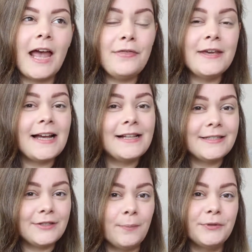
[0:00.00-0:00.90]
I think I'll
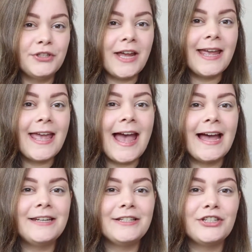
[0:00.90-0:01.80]
stop today
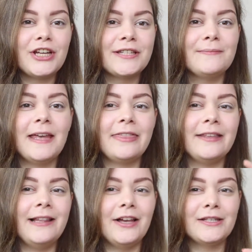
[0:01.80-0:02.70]
and just make
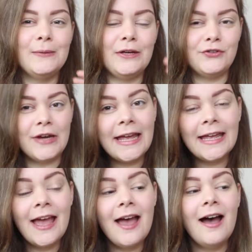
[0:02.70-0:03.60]
the last video
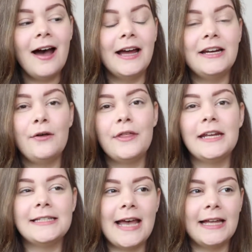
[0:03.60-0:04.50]
today. I know
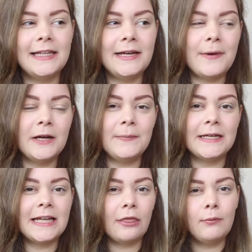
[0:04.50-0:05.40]
that I said that it might be
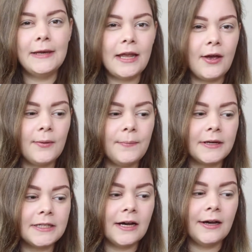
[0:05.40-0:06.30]
a 10th video,
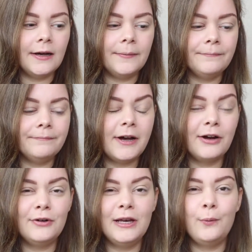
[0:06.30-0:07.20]
but
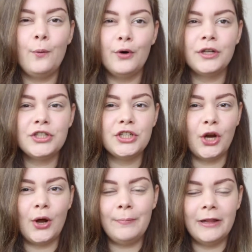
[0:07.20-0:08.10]
I really wanted
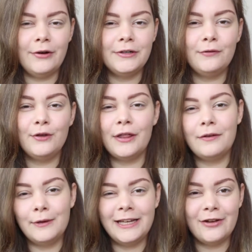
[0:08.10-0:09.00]
to upload a few
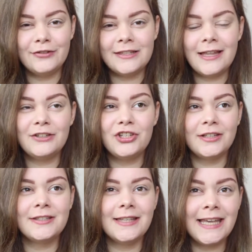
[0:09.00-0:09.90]
other videos than
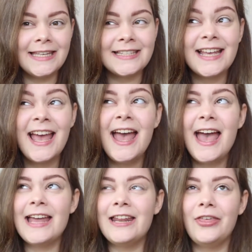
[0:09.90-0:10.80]
just these.
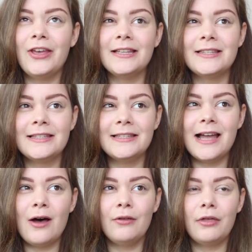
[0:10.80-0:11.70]
And I think it's
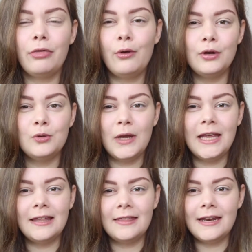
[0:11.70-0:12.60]
now the 3rd
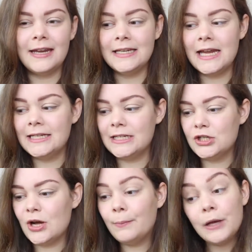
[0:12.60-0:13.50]
week that I need
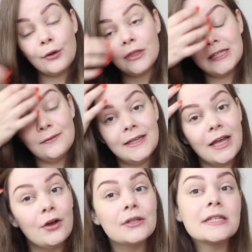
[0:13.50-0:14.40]
to upload these
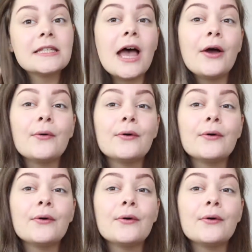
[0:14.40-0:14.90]
videos, so